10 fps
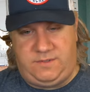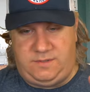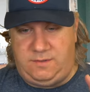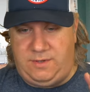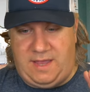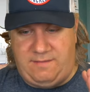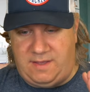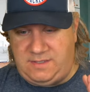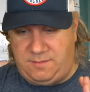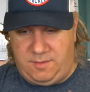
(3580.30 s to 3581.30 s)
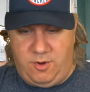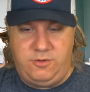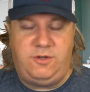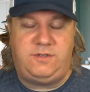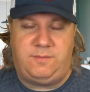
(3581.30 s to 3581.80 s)
we gave out some of the
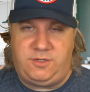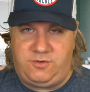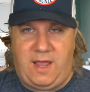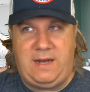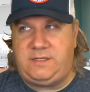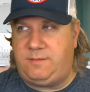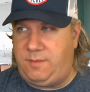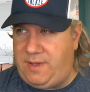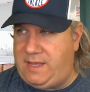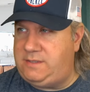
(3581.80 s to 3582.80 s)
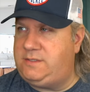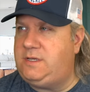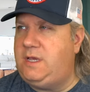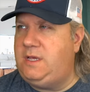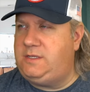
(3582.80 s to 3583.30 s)
Mojo, some of the Stratic, some of the Pens,
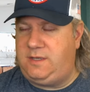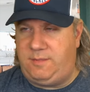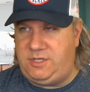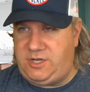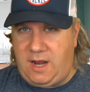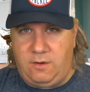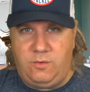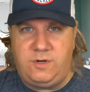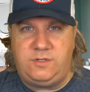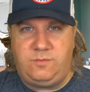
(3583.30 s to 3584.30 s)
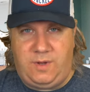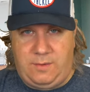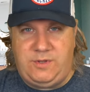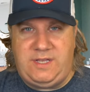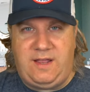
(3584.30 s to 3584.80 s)
some of the Chatter Lures. We,
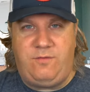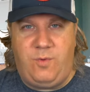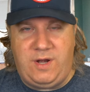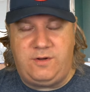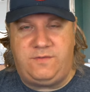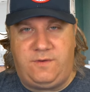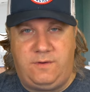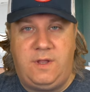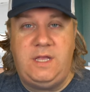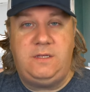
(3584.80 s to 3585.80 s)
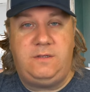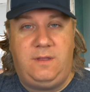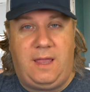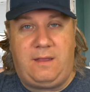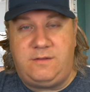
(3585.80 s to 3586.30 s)
we did have winners for
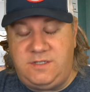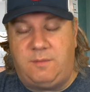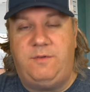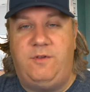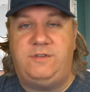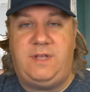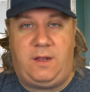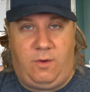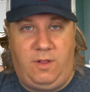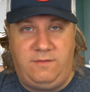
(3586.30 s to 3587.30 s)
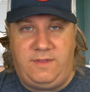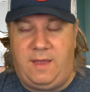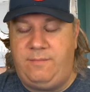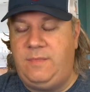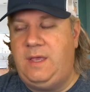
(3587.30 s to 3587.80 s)
like some of those, not all of
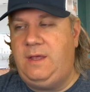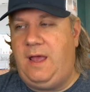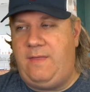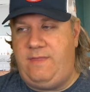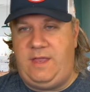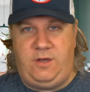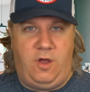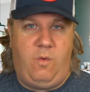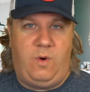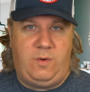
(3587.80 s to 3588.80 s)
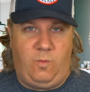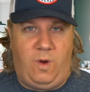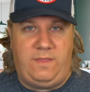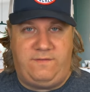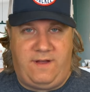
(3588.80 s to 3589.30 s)
them. And then no one
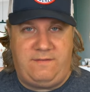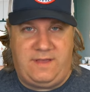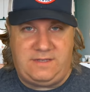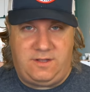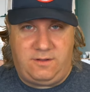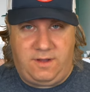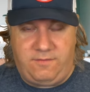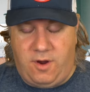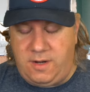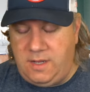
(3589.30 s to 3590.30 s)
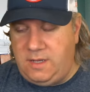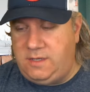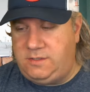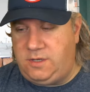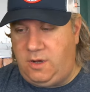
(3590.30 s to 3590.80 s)
won the five thousand dollar gift card.
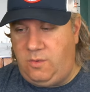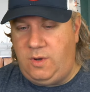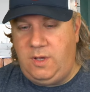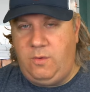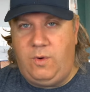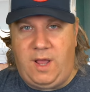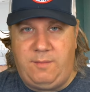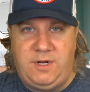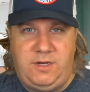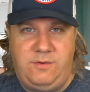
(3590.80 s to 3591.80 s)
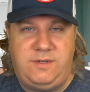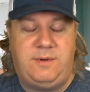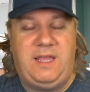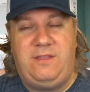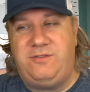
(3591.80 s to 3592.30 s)
So what I'm going to do is I'm
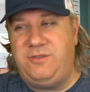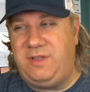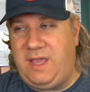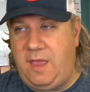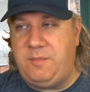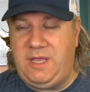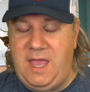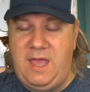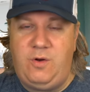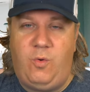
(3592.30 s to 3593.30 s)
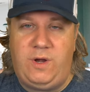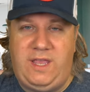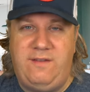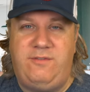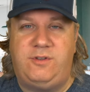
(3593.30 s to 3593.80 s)
going to either do the game again or
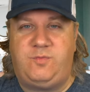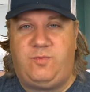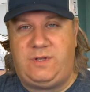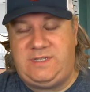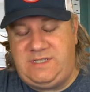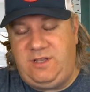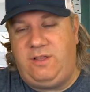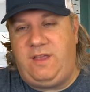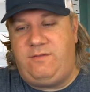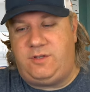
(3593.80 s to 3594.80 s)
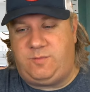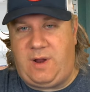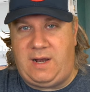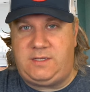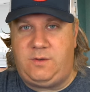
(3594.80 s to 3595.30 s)
give those, still give those
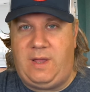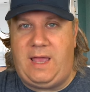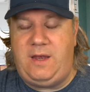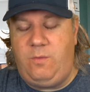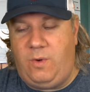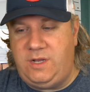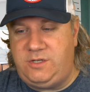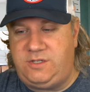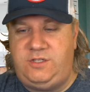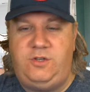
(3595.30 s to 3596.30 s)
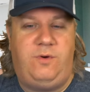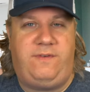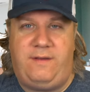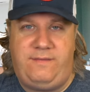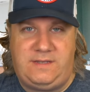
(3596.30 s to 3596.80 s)
products away. I didn't want to just do a
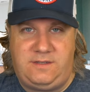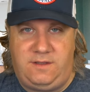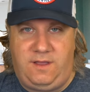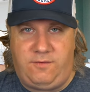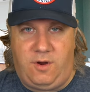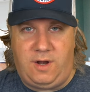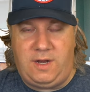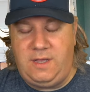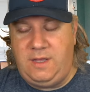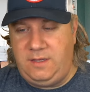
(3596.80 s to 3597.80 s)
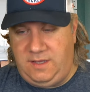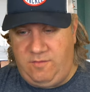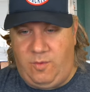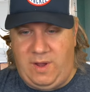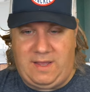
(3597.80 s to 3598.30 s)
five thousand dollar gift card
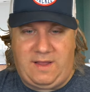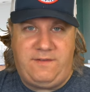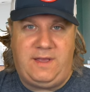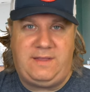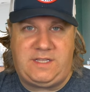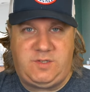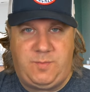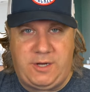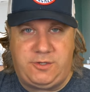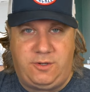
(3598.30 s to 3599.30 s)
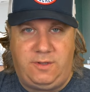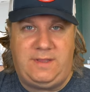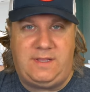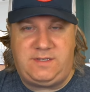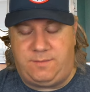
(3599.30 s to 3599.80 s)
giveaway. Like, I feel like that's special,
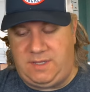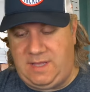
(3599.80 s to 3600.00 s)
and that's something